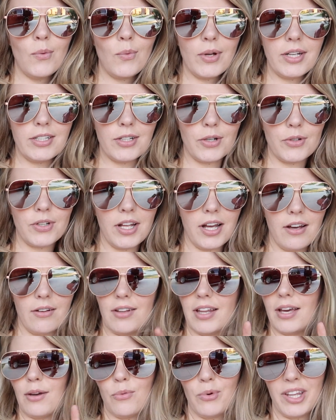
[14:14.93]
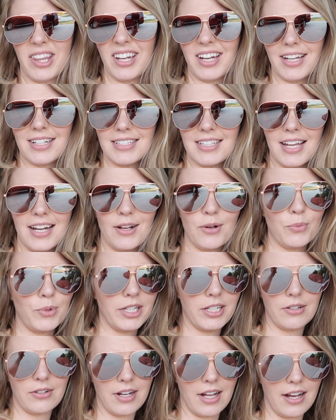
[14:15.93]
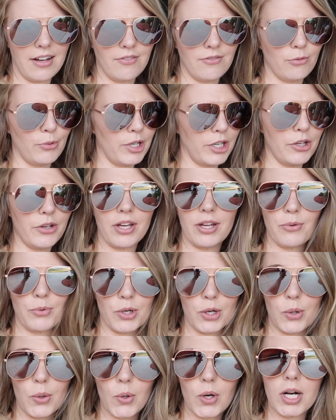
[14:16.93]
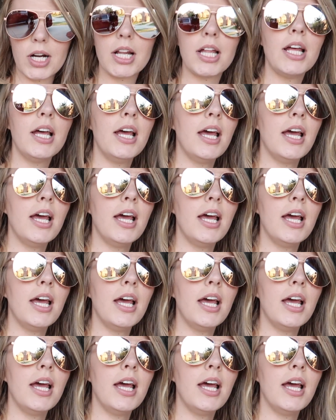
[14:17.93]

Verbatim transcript: We don't have, like, with an antenna, we don't have where you can record.